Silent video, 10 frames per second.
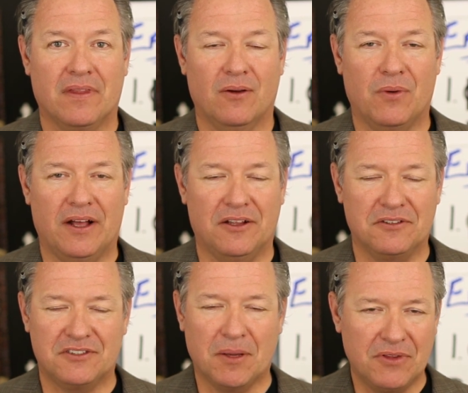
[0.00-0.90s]
Well,
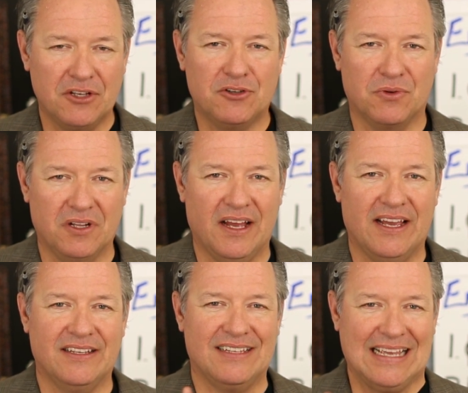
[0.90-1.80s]
something to
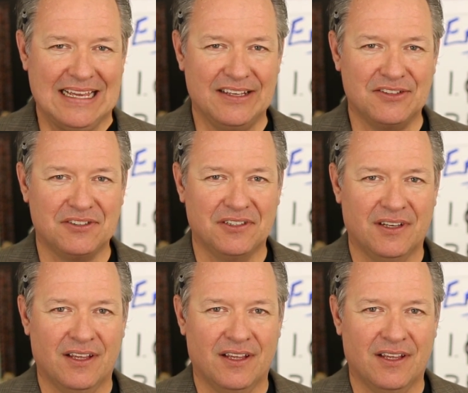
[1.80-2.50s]
realize is